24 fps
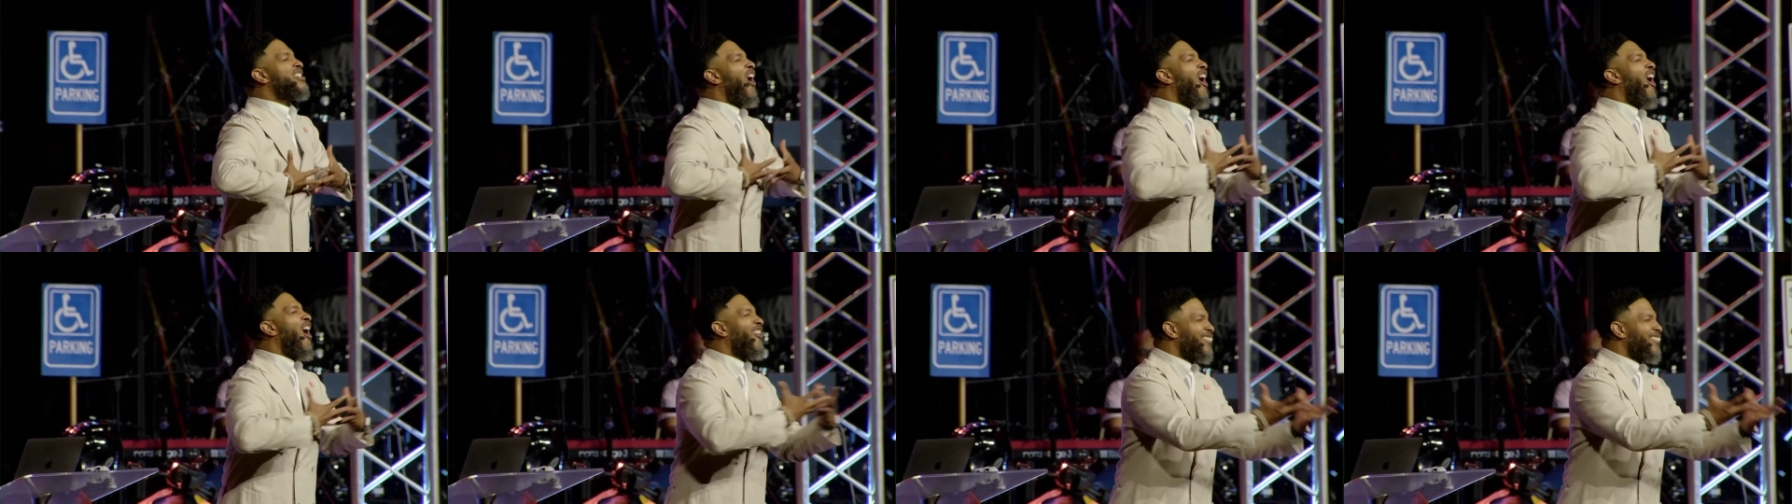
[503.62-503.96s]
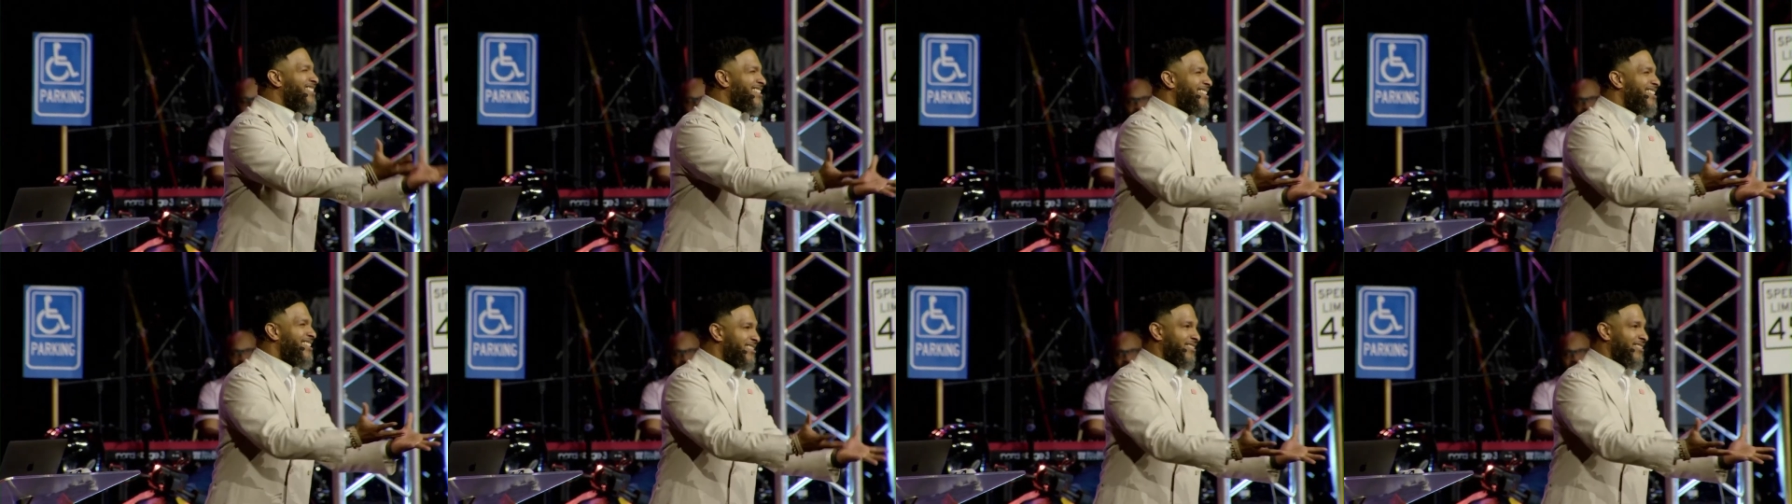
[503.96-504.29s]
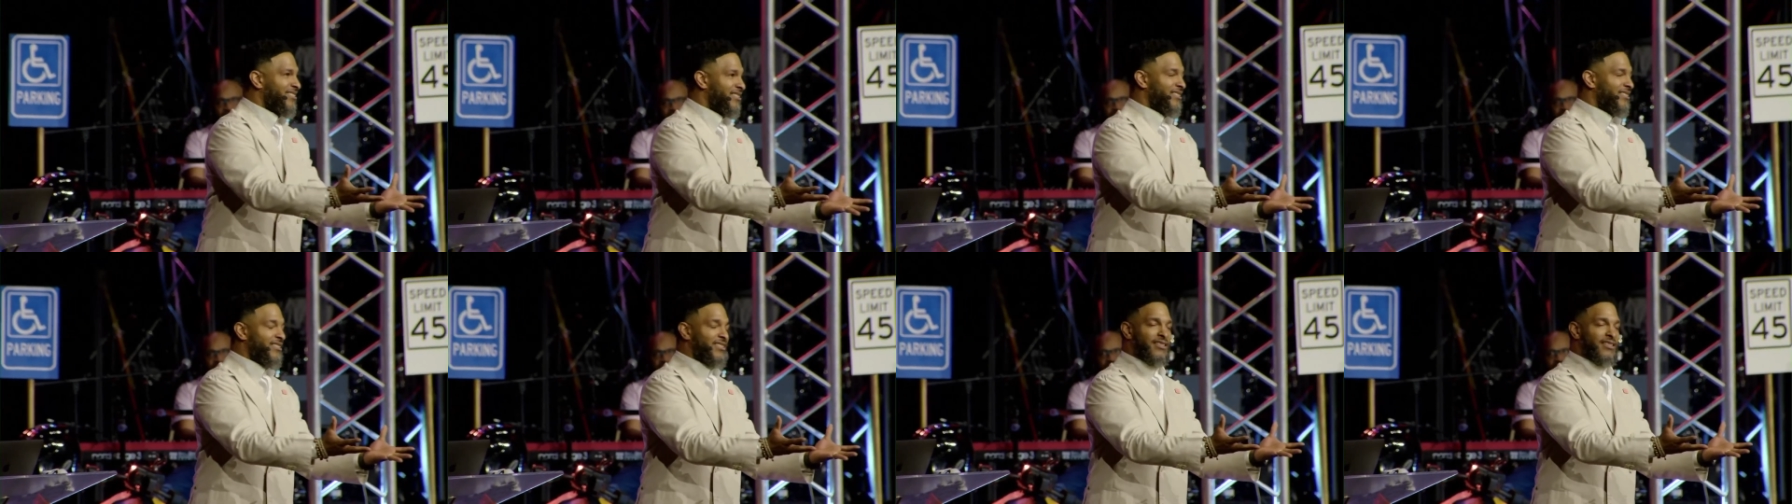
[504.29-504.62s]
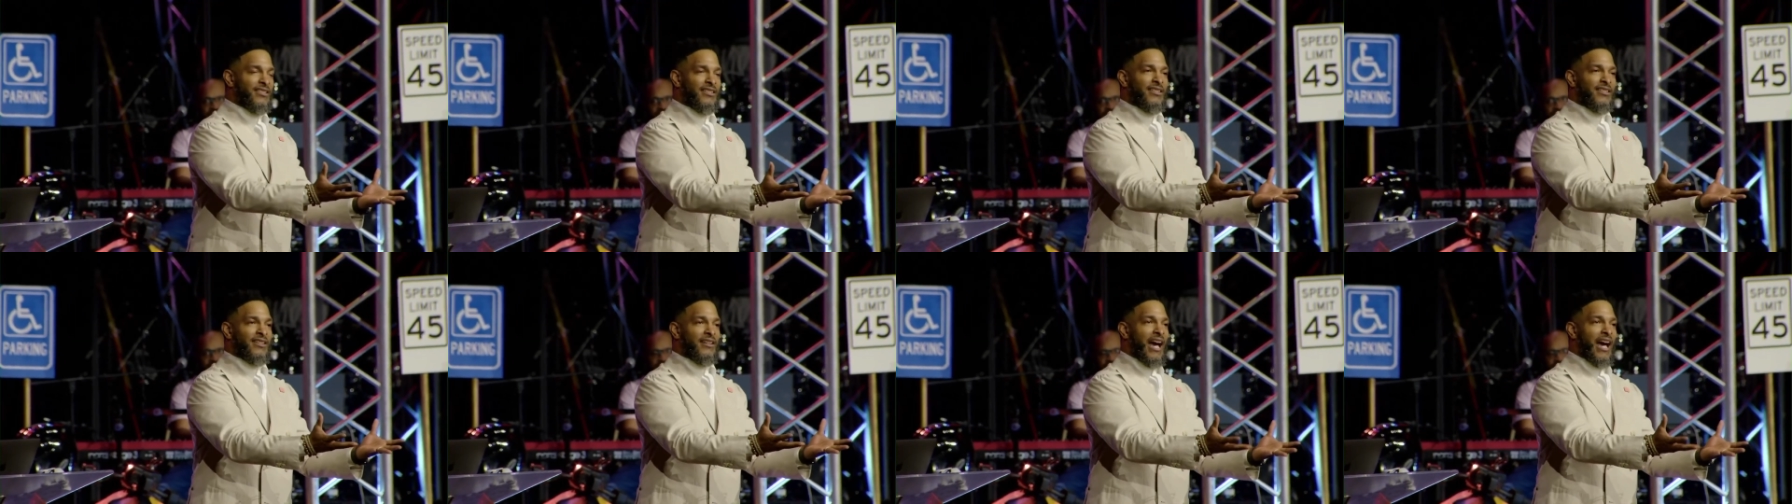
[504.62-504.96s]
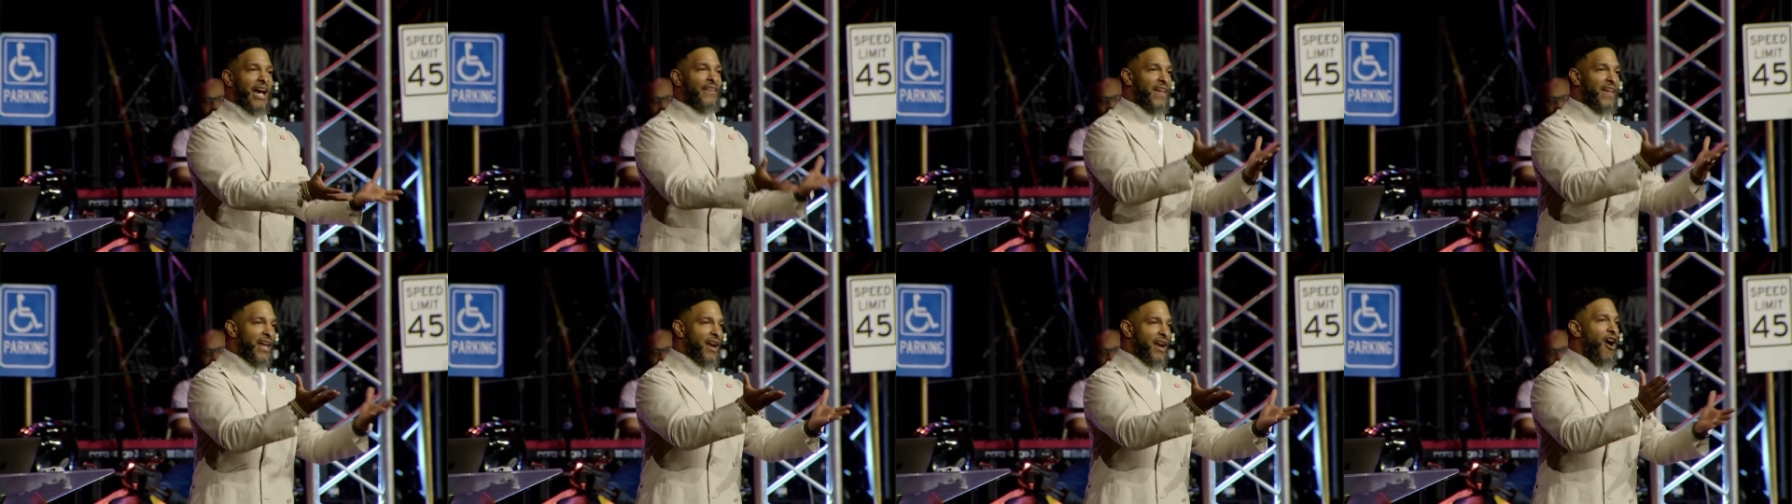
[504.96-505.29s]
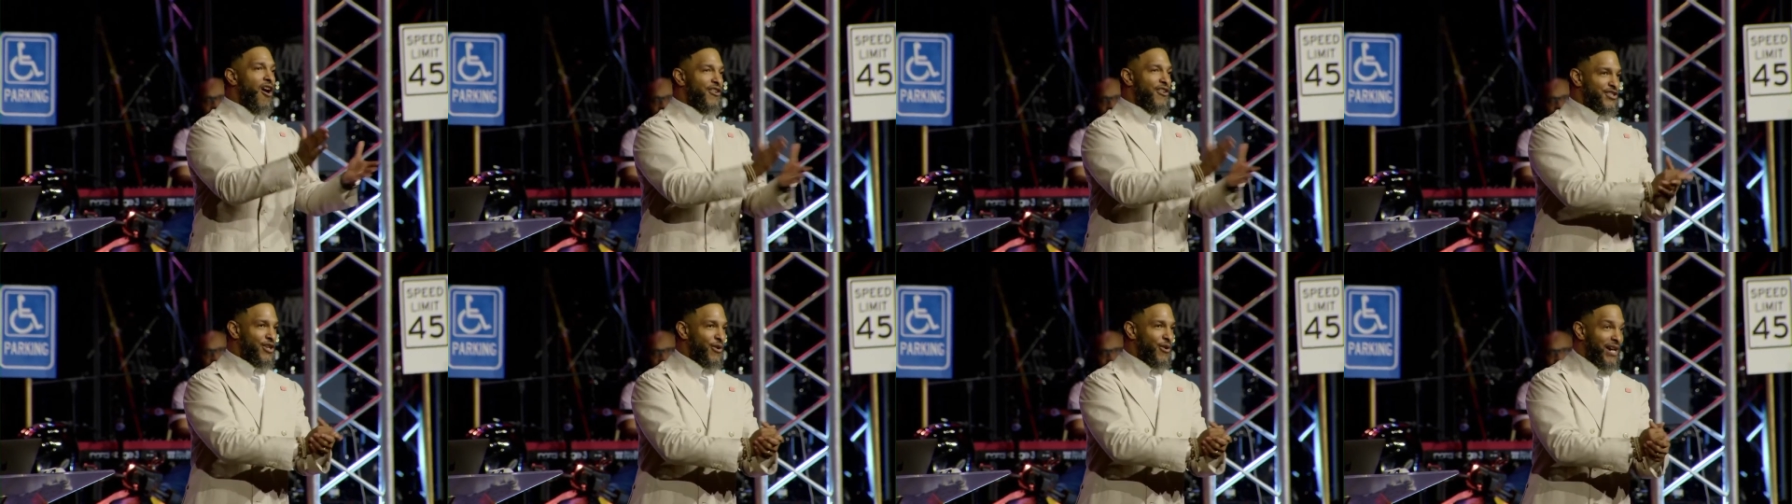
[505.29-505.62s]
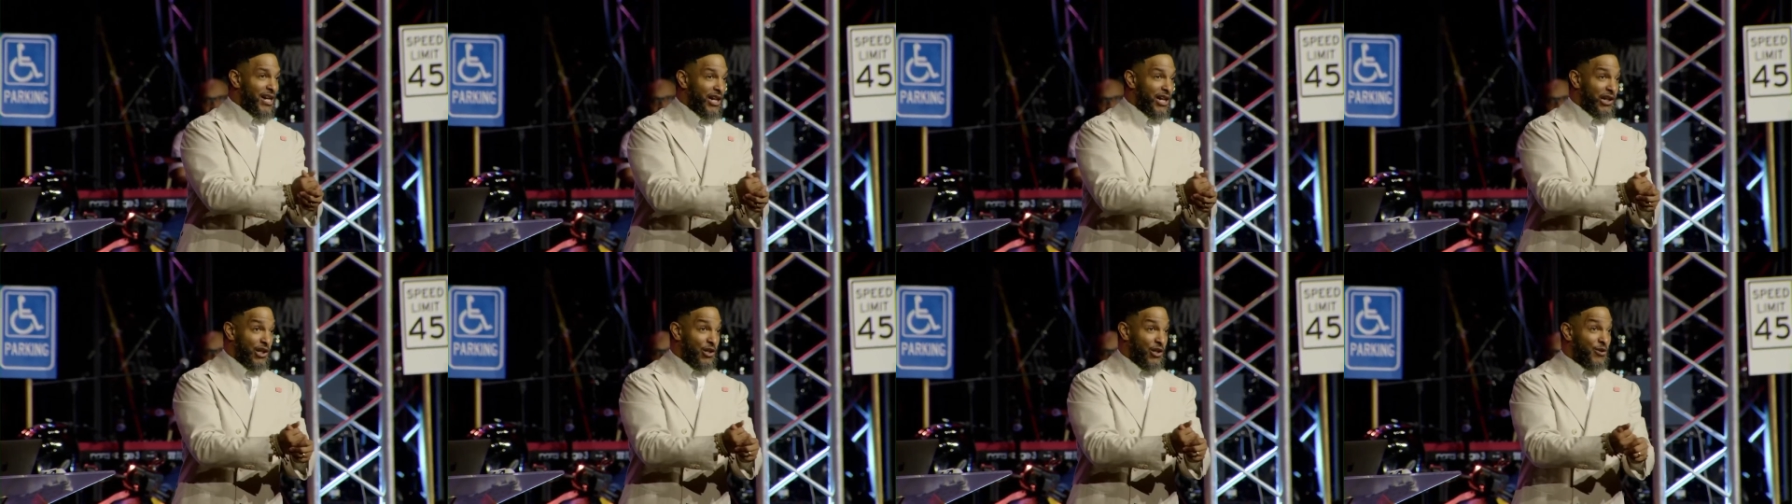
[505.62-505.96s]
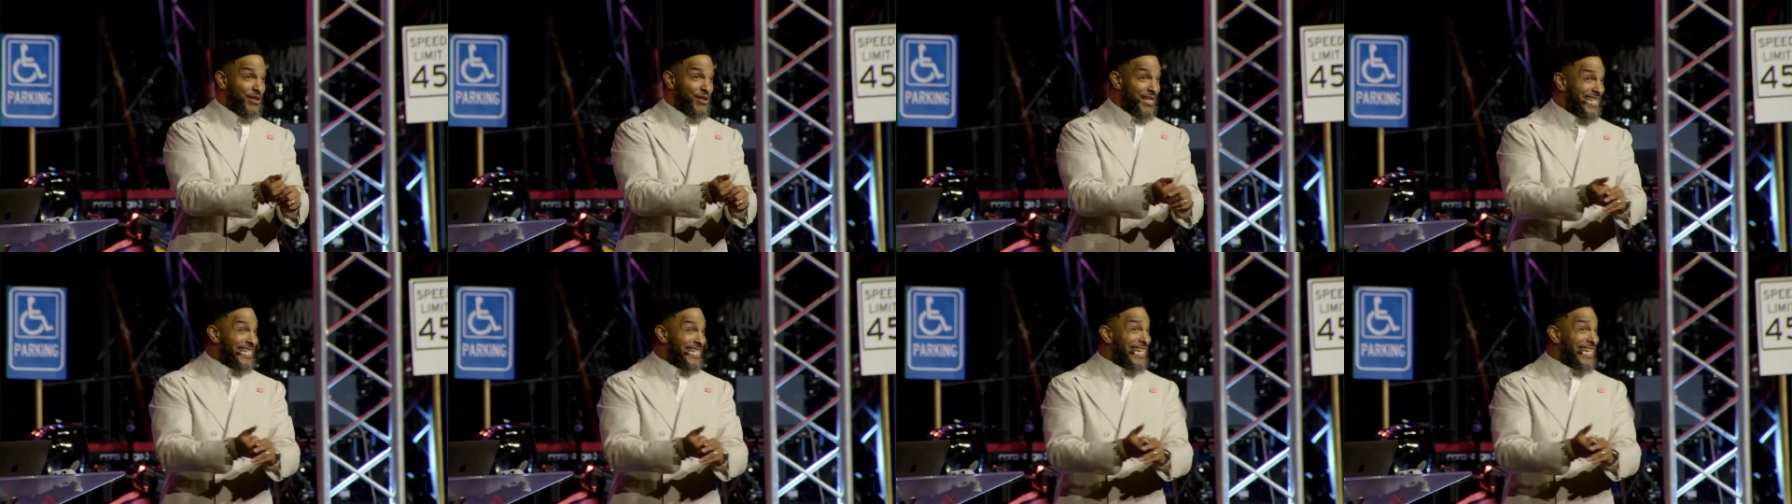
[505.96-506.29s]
heart. And that also includes his